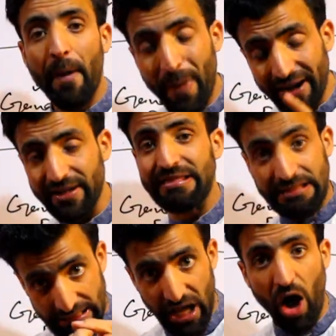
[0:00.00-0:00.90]
But
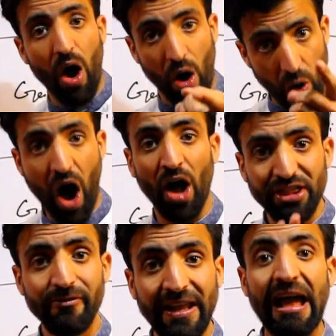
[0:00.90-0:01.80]
on
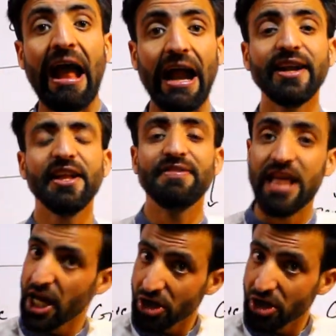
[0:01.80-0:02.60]
the one hand, they are